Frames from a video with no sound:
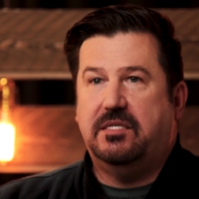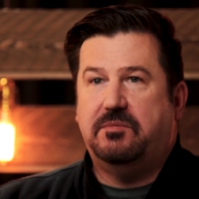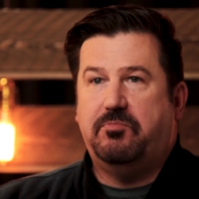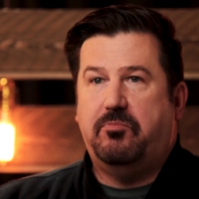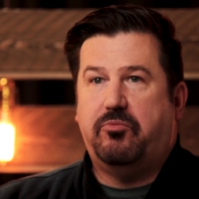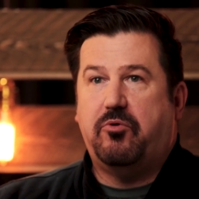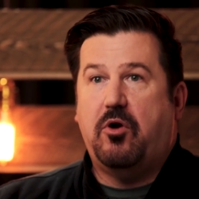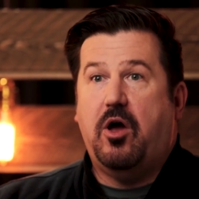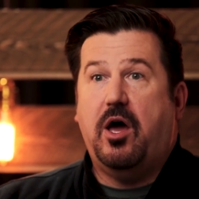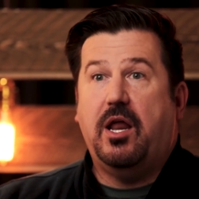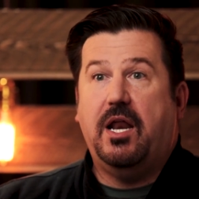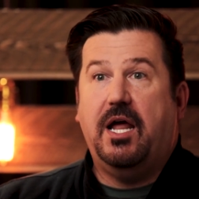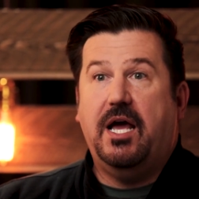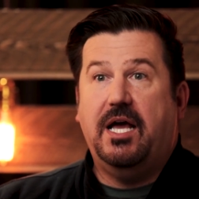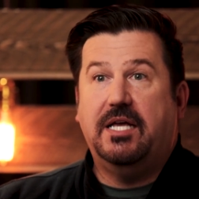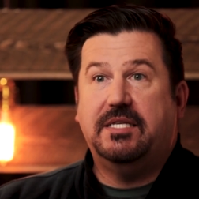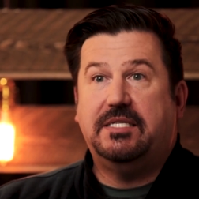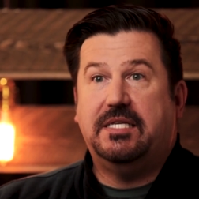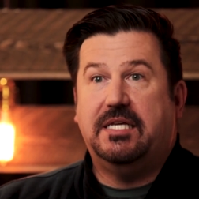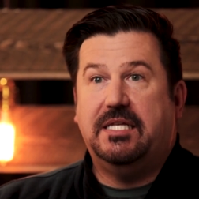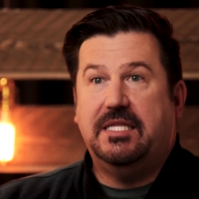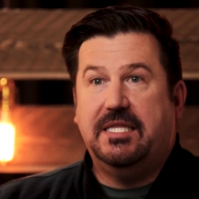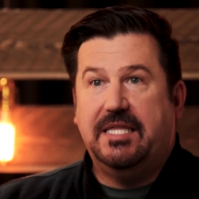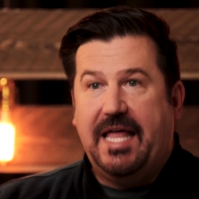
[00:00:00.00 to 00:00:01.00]
brought us
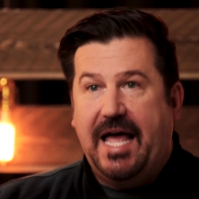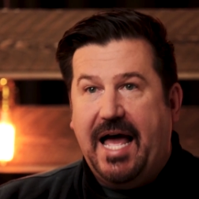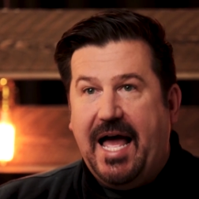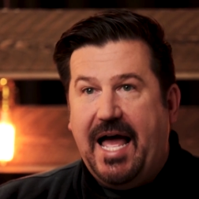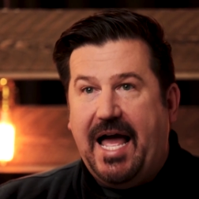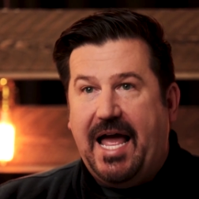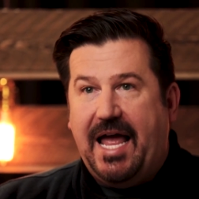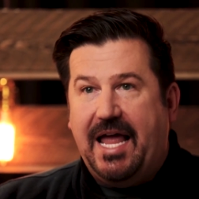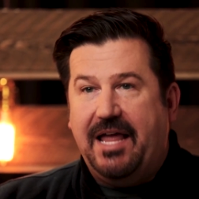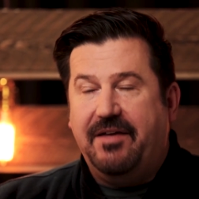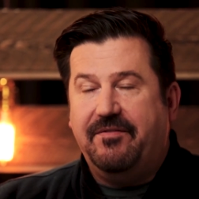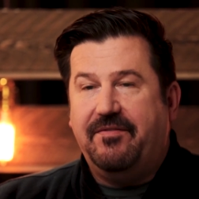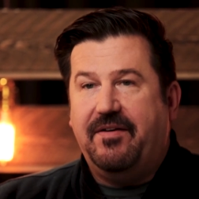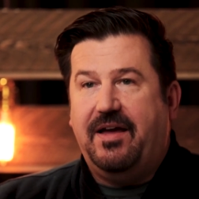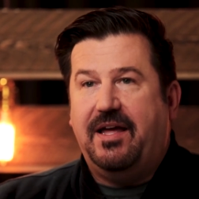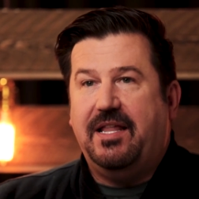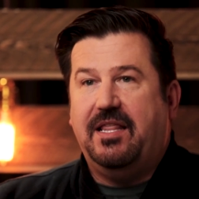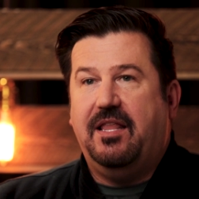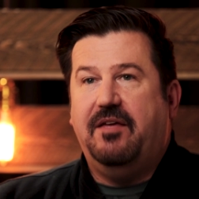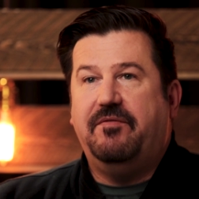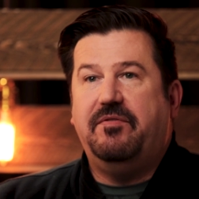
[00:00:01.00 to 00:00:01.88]
alive. I love the mm-hmm.